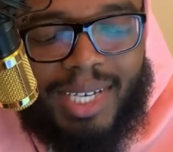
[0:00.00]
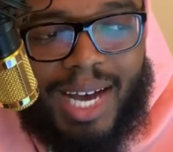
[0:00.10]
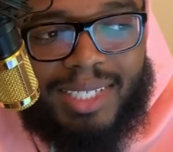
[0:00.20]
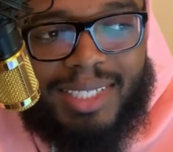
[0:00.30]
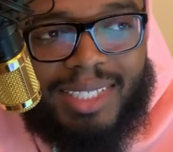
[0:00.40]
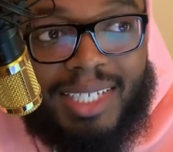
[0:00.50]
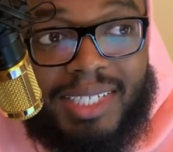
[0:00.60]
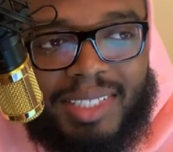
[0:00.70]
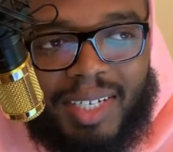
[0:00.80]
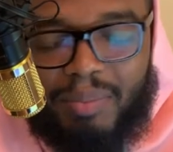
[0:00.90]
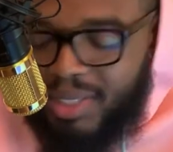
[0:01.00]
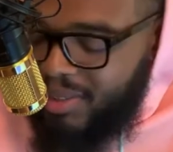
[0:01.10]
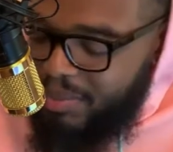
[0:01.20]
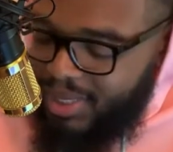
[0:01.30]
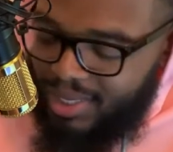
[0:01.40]
I seen something.
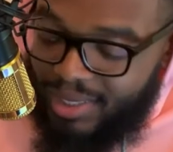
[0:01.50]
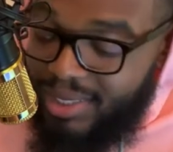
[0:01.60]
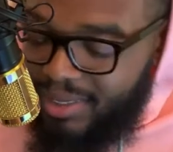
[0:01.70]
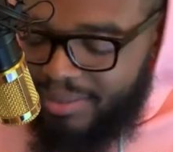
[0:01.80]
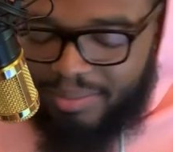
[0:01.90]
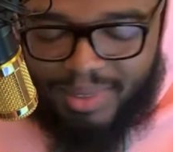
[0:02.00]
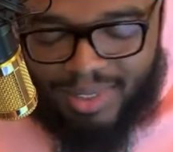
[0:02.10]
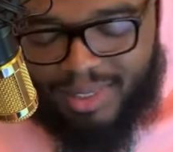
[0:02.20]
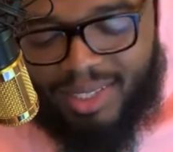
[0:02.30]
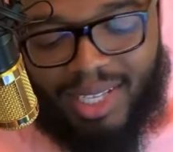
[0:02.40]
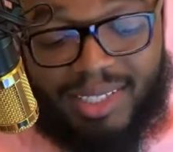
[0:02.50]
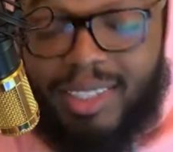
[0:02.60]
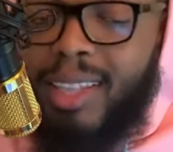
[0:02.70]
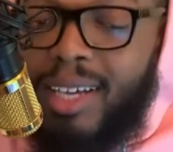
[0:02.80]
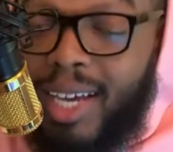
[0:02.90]
Let me see.
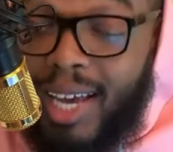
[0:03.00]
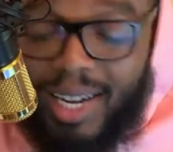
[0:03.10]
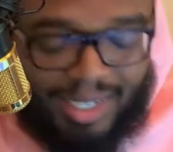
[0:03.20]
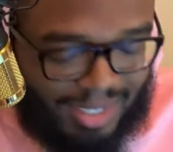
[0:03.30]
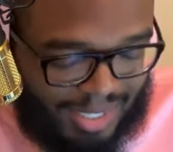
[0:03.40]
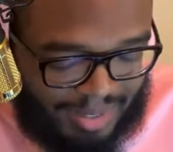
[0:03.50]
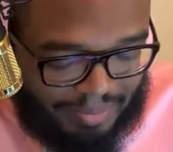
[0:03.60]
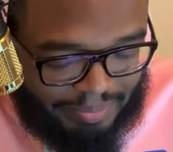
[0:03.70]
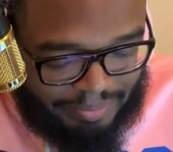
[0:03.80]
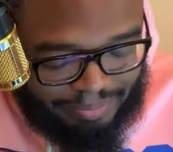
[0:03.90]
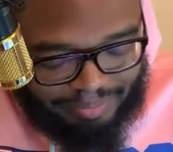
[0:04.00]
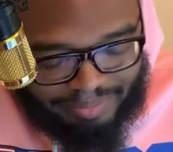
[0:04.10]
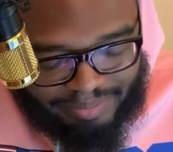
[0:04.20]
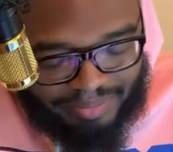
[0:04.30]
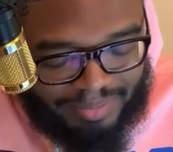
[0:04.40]
Let's look at it.
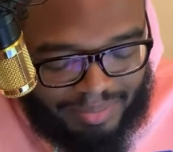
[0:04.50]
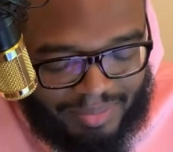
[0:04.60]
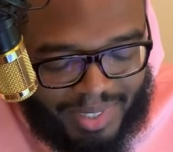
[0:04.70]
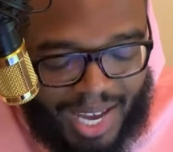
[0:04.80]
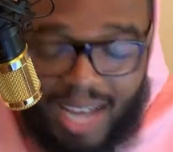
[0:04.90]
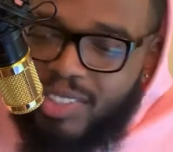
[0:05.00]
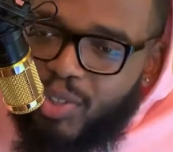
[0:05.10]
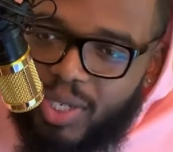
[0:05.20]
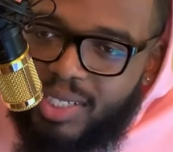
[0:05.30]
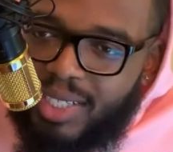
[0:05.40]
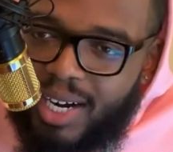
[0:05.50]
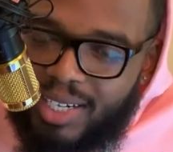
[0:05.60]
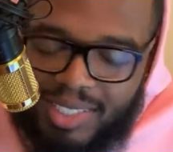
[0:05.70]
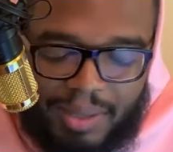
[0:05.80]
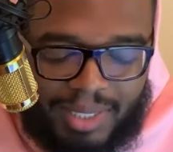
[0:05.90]
I screenshotted it
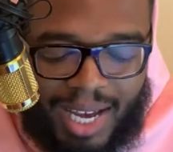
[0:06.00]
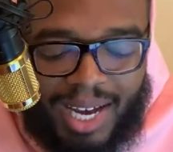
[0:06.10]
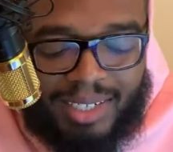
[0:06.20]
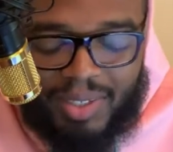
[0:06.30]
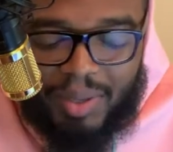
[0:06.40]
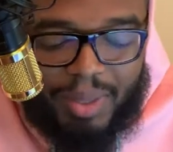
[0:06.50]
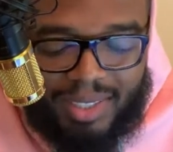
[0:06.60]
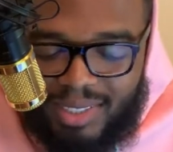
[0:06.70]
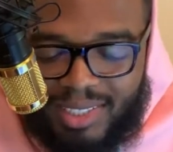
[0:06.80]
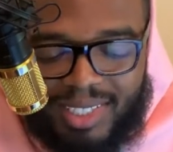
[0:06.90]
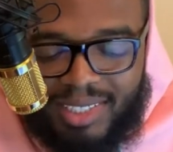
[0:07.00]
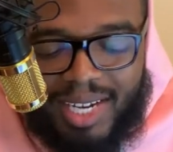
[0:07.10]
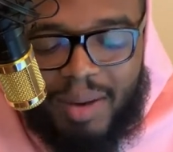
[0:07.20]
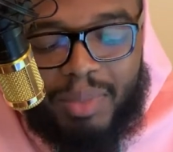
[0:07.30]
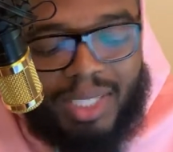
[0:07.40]
because I got to talk about this. This does
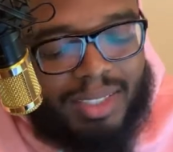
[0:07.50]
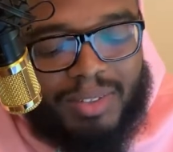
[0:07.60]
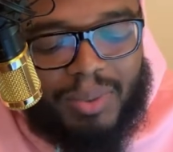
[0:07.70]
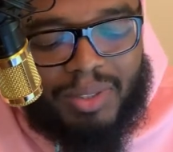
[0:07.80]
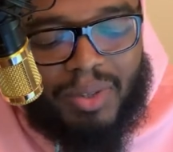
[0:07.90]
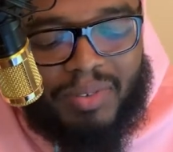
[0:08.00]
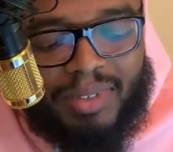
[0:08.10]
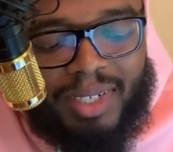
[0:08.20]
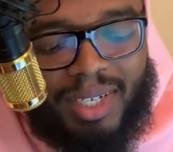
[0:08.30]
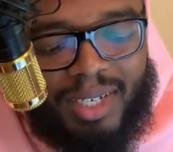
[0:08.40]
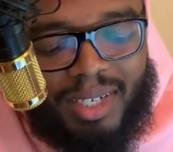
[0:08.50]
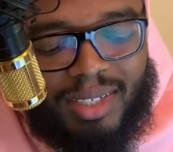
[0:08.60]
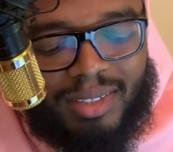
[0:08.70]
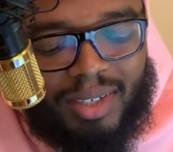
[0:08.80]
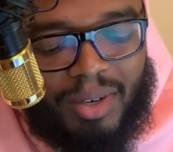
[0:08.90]
not make sense whatsoever.
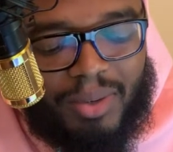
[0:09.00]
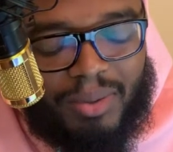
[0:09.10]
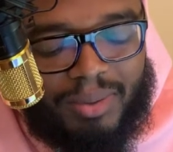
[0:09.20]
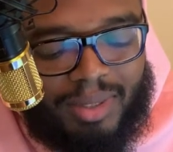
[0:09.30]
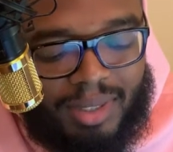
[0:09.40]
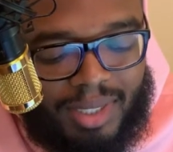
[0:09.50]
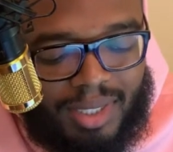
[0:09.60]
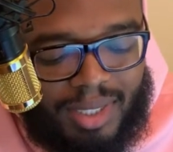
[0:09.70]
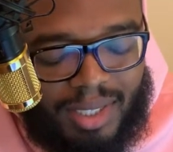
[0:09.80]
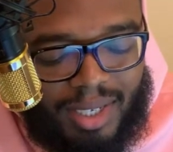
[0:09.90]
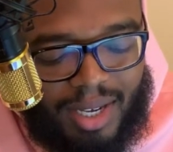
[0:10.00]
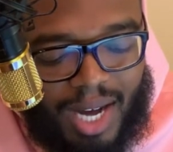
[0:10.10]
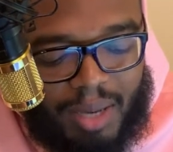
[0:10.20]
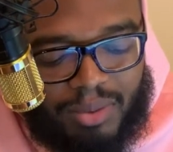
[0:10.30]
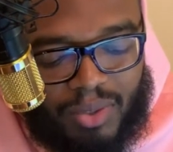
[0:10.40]
So
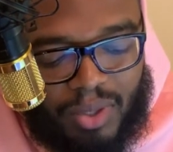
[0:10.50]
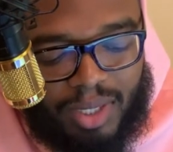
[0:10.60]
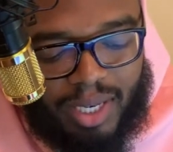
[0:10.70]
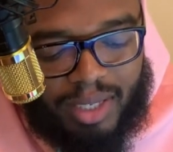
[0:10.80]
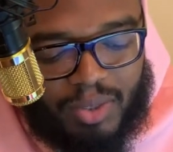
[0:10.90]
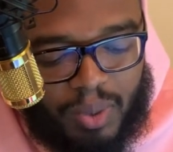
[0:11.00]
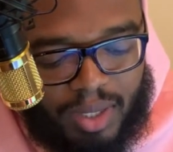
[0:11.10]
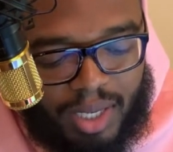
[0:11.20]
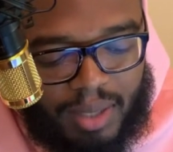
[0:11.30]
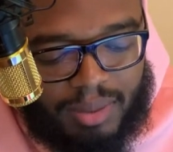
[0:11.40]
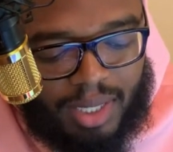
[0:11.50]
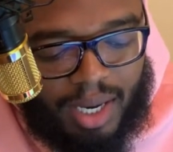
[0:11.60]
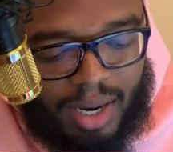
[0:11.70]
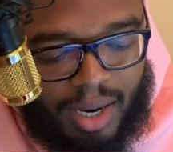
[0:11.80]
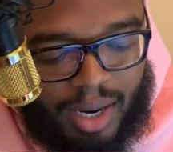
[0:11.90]
I was scrolling down Twitter and I was
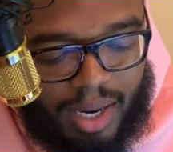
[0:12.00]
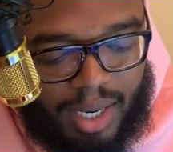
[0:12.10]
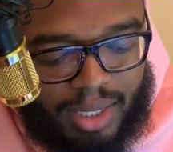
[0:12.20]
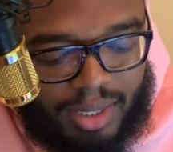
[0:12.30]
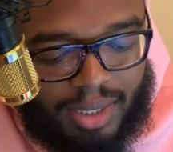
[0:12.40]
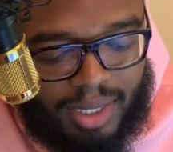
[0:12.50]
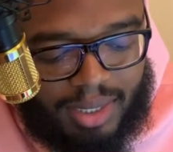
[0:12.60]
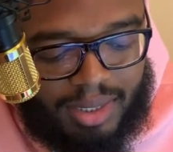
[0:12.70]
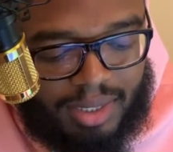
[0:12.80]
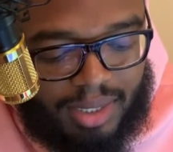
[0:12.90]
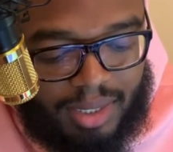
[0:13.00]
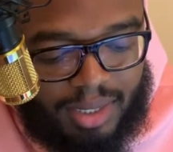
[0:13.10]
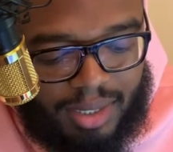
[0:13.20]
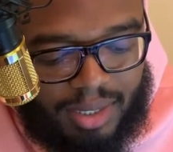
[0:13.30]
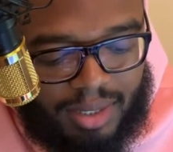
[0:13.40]
like, all right, let's
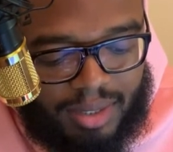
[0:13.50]
see